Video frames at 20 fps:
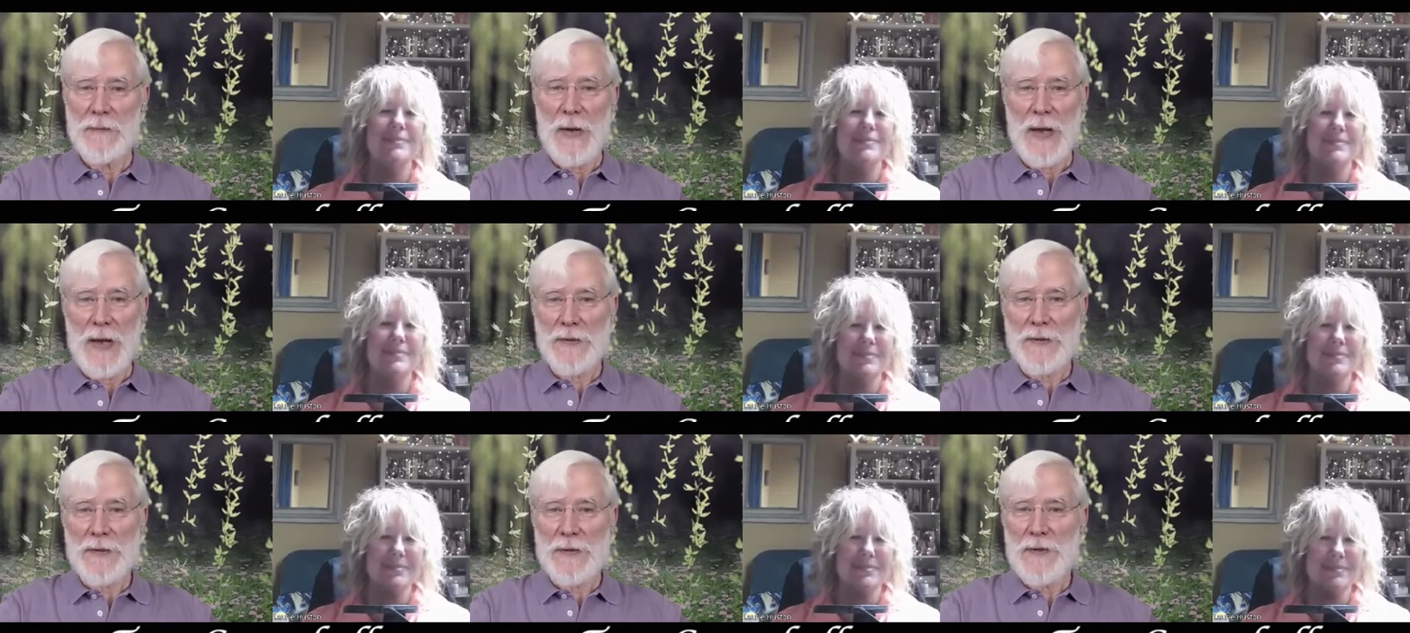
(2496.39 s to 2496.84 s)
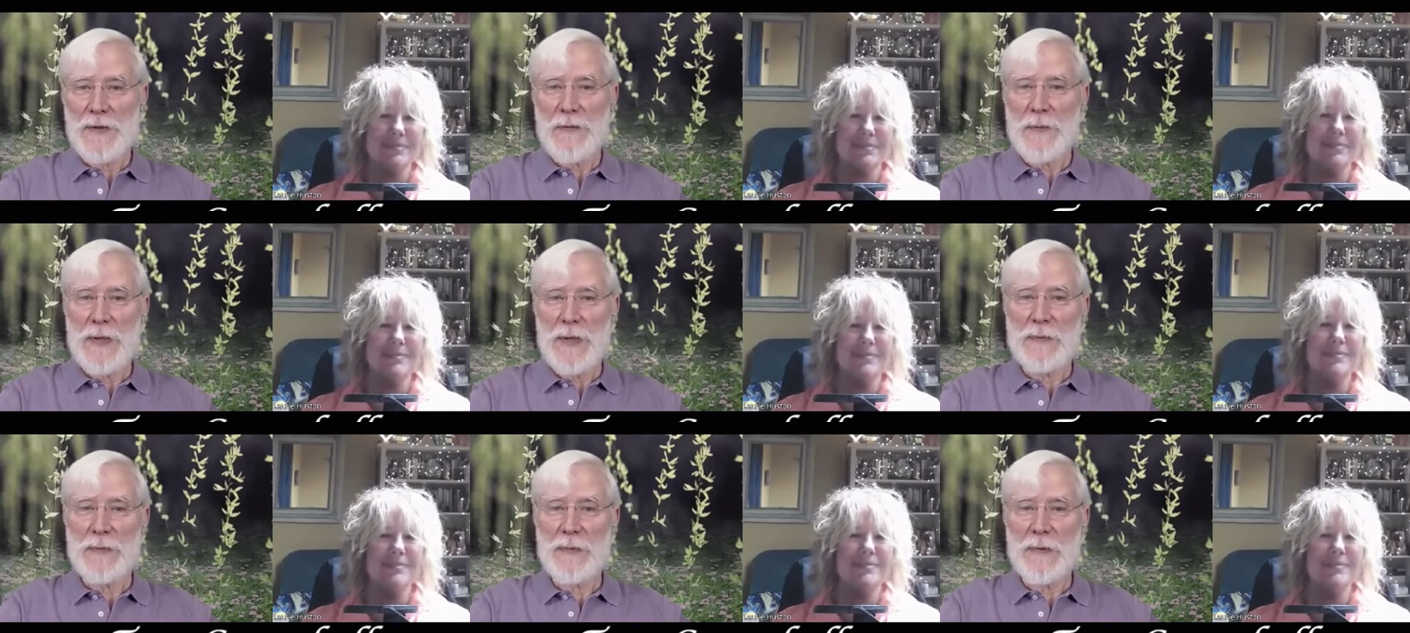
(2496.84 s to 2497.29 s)

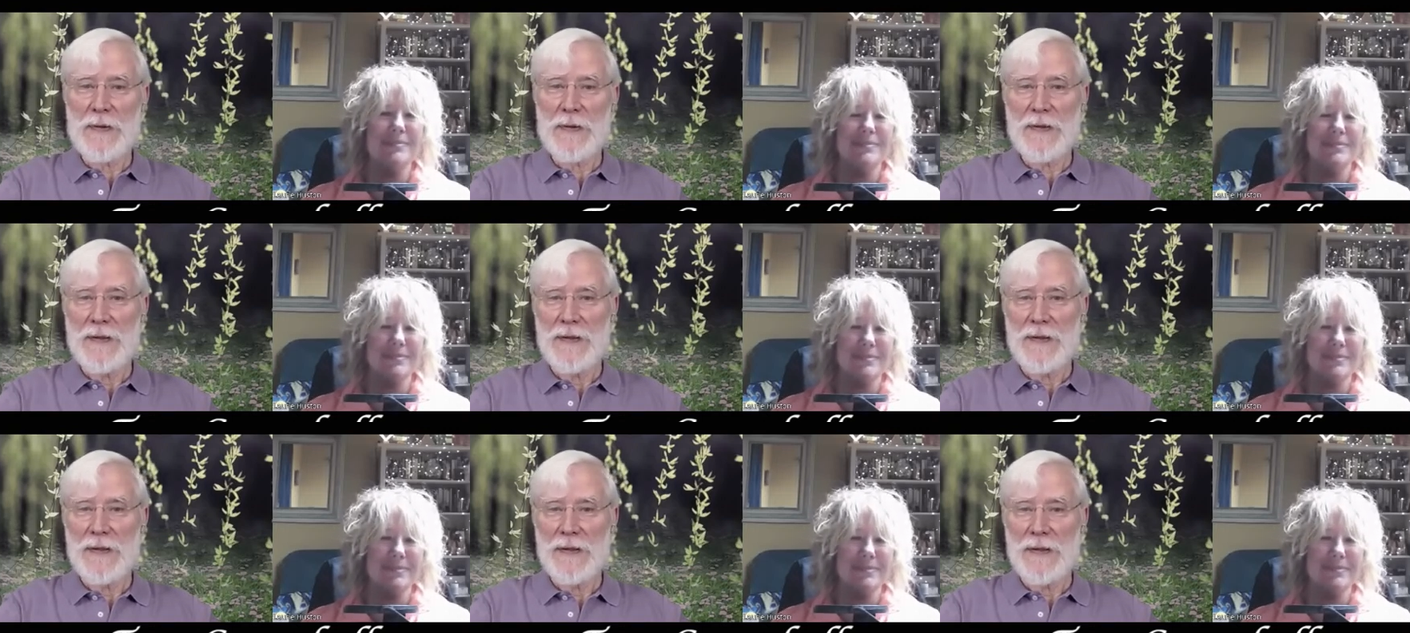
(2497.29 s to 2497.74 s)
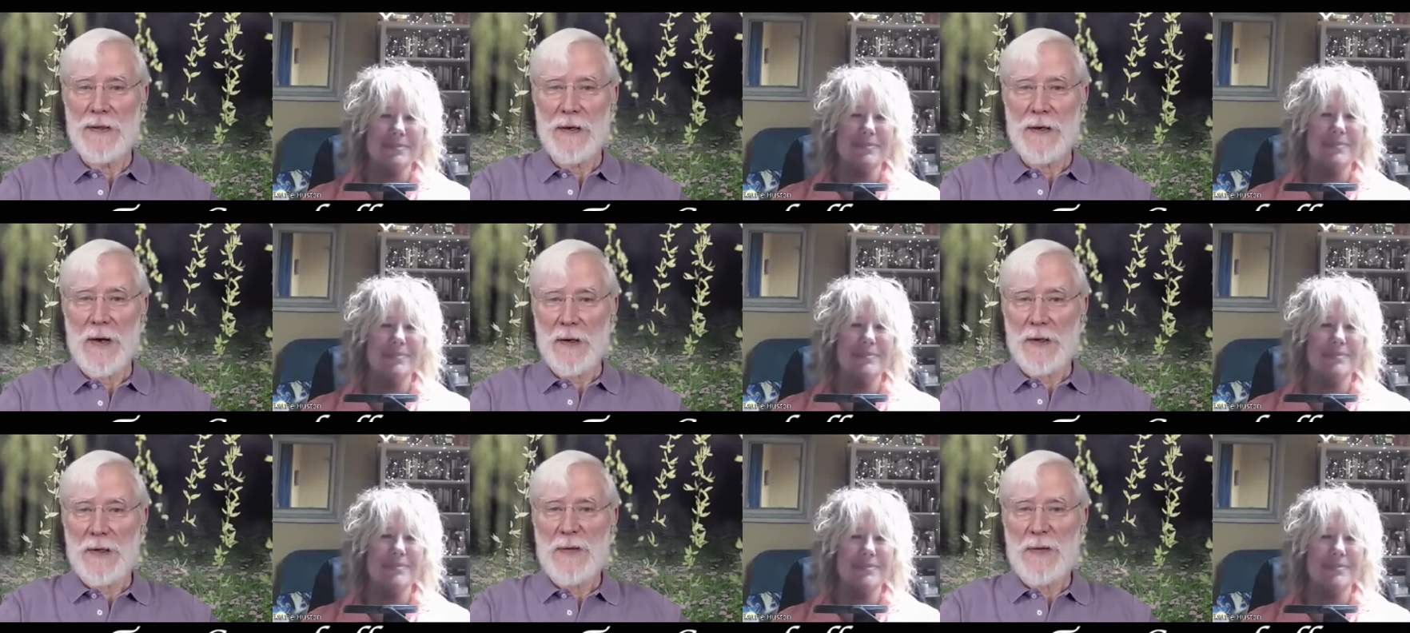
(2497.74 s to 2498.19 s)
Speaker 1: Positive people
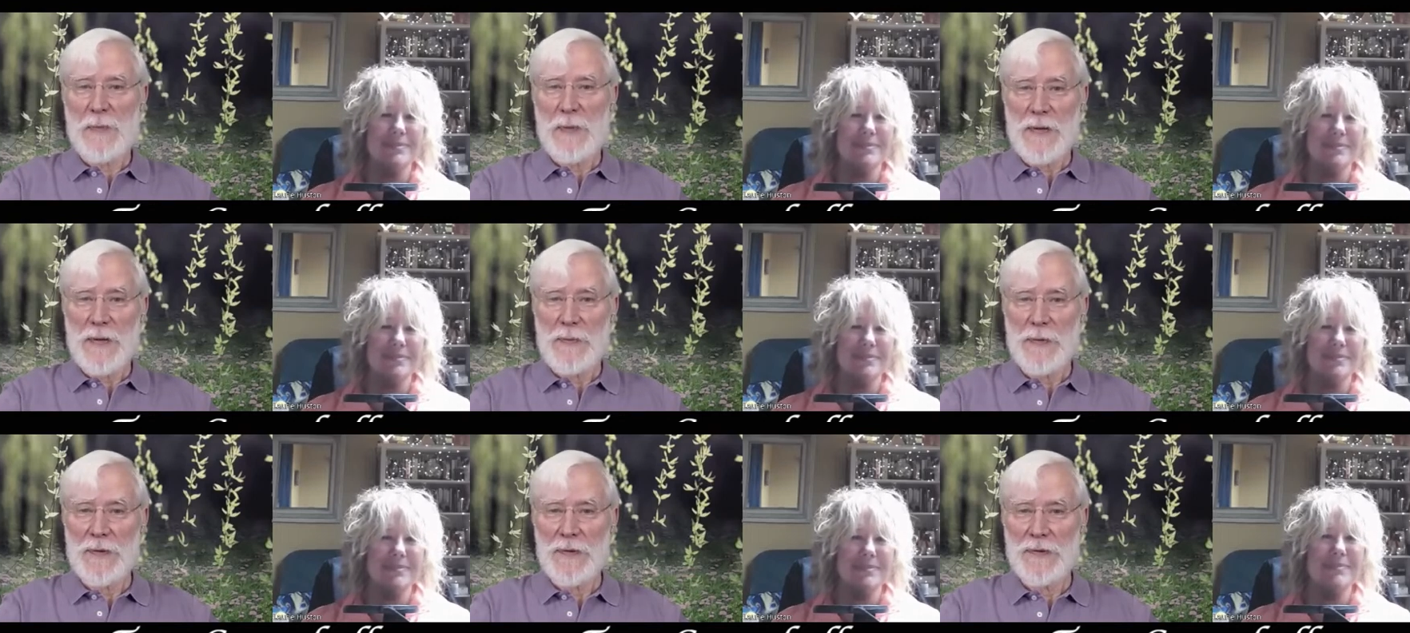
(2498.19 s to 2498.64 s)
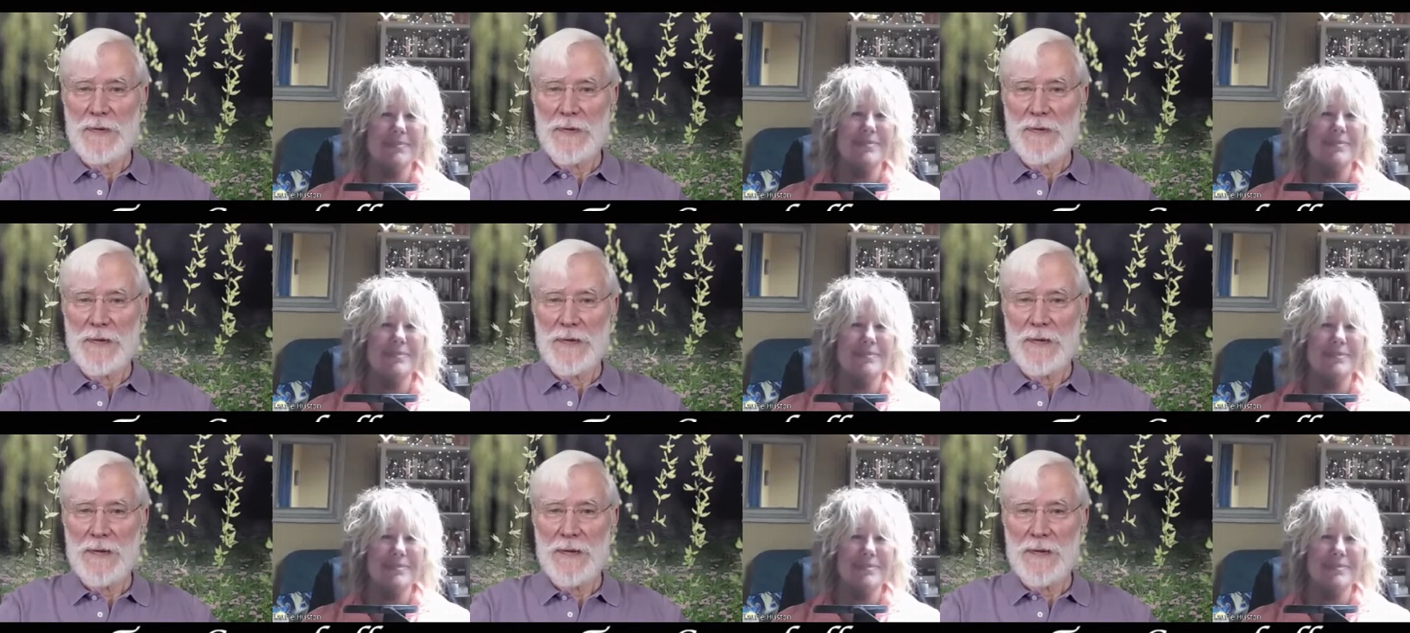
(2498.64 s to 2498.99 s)
are lucky people